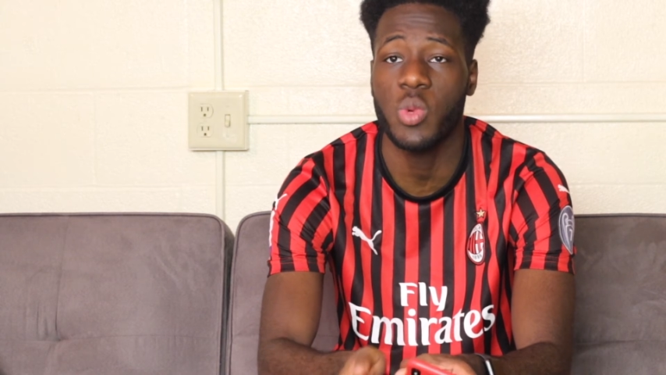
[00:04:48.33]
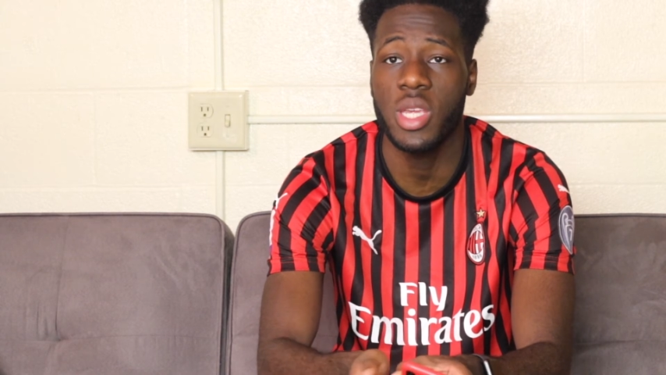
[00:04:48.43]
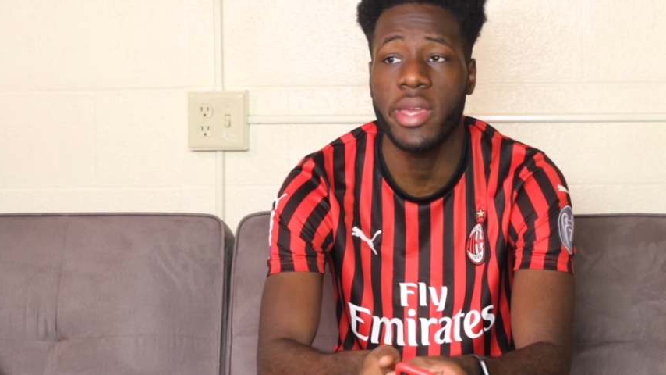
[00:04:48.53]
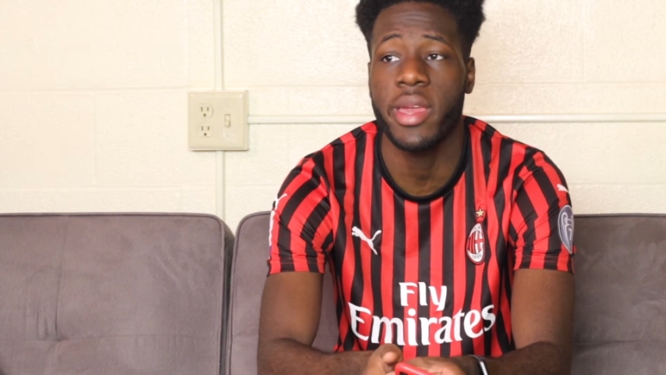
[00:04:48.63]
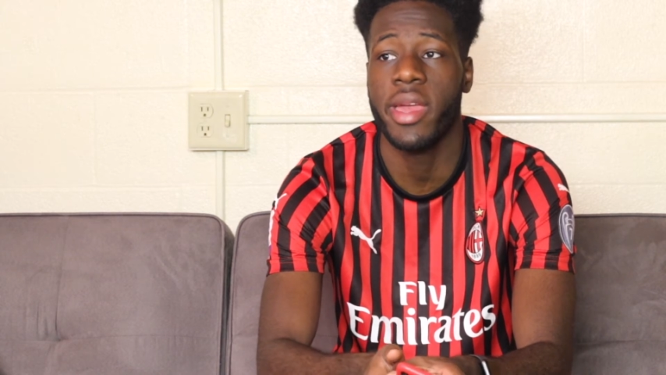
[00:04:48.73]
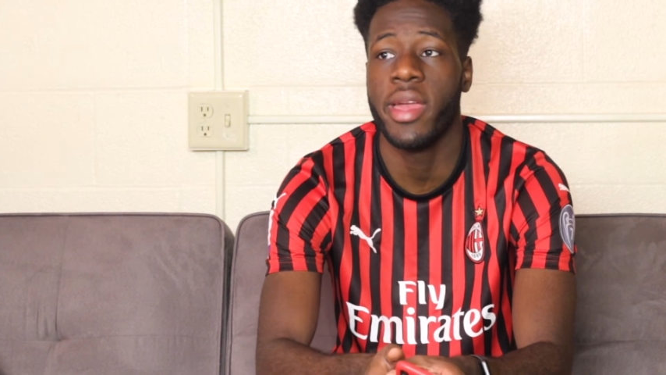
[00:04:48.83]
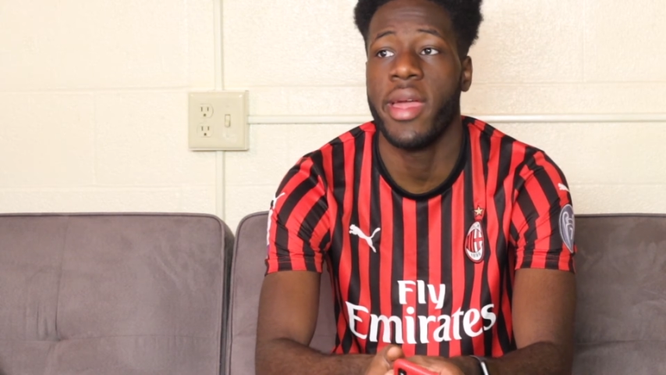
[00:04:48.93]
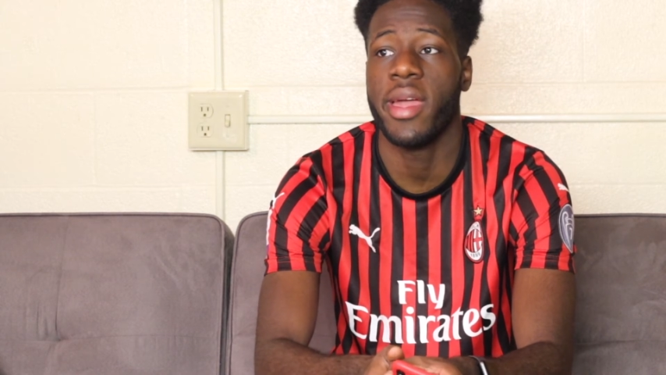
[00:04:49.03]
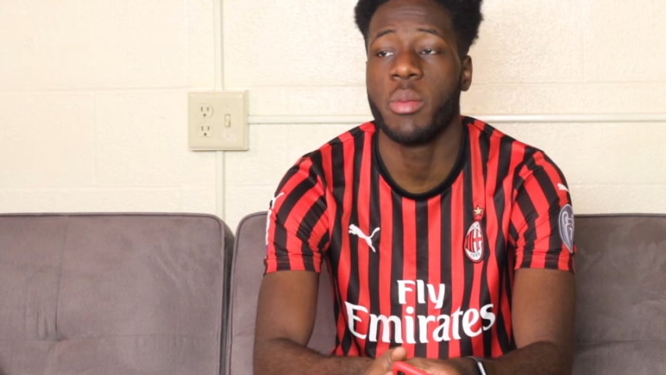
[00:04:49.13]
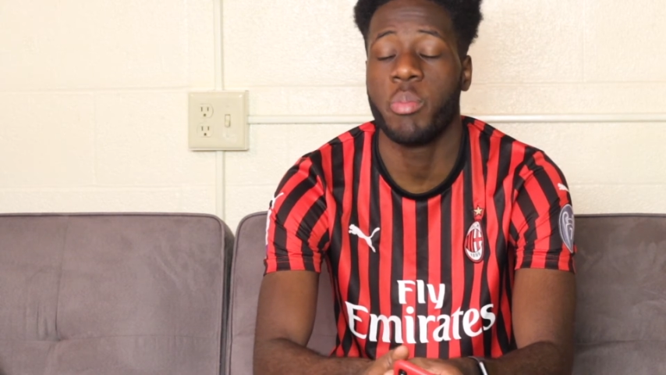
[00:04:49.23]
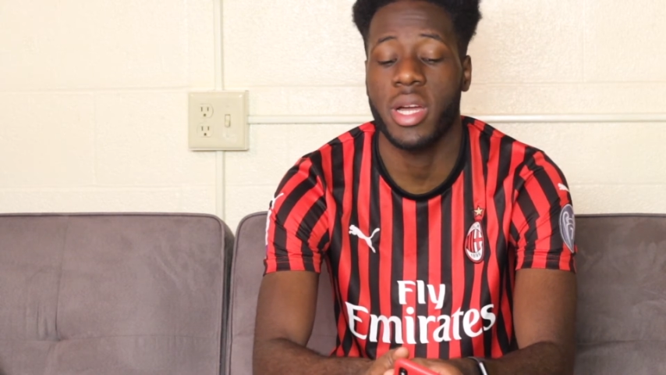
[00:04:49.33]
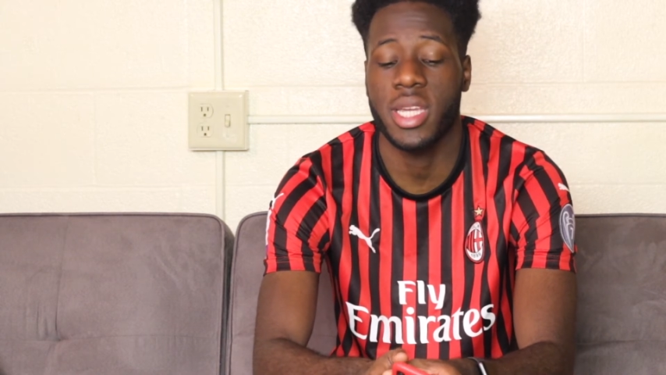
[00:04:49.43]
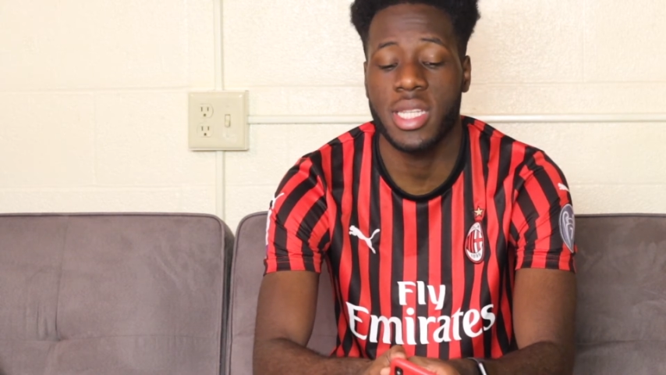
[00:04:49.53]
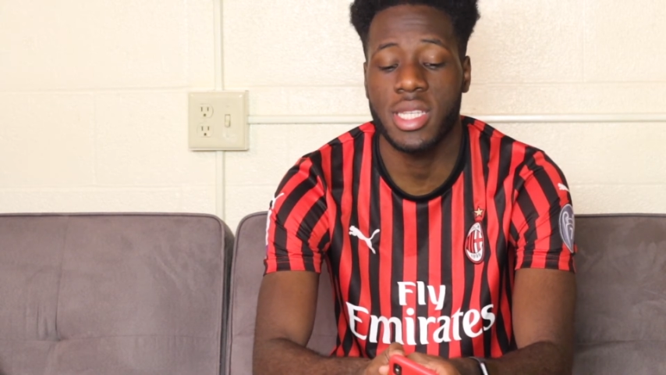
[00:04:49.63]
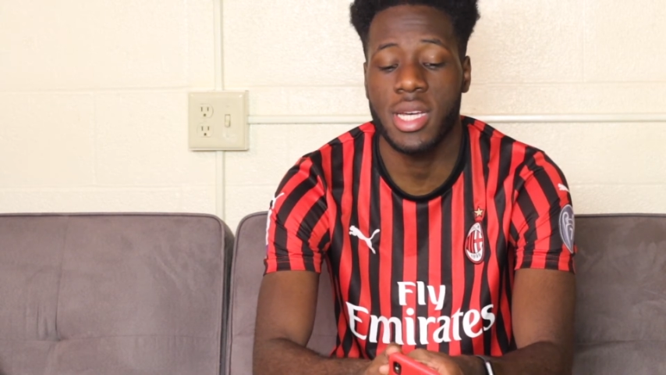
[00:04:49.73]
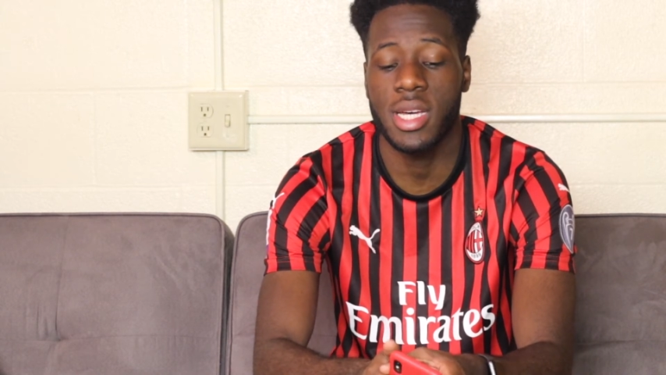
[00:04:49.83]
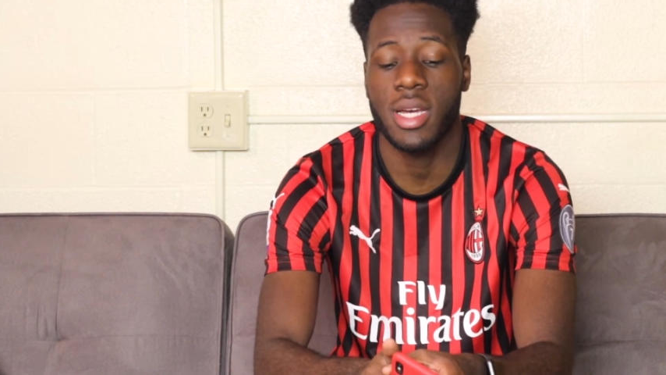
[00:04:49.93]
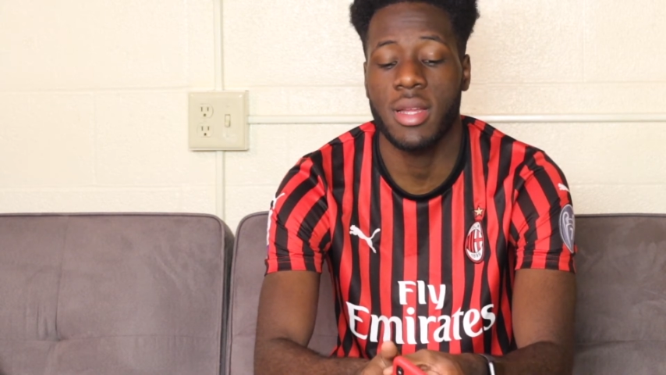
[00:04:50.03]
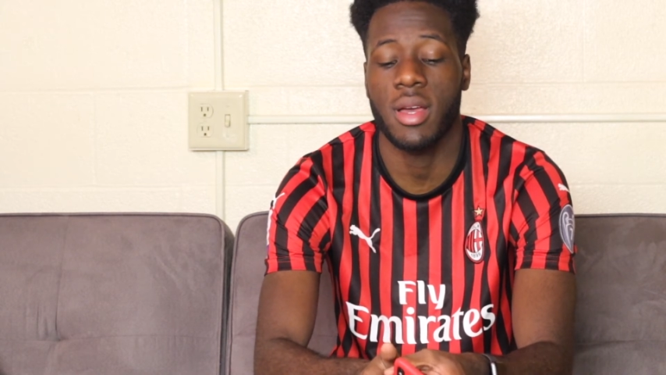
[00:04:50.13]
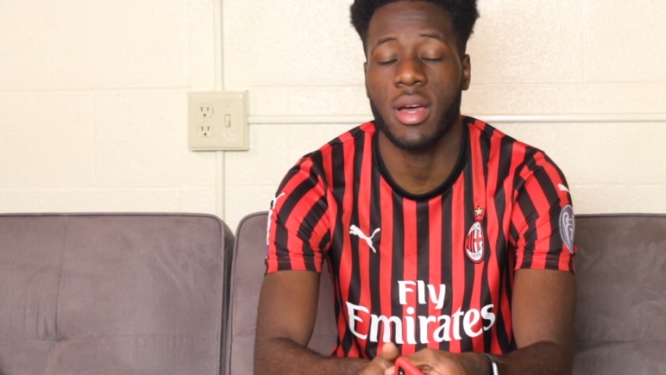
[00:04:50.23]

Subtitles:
week. And Paqueta,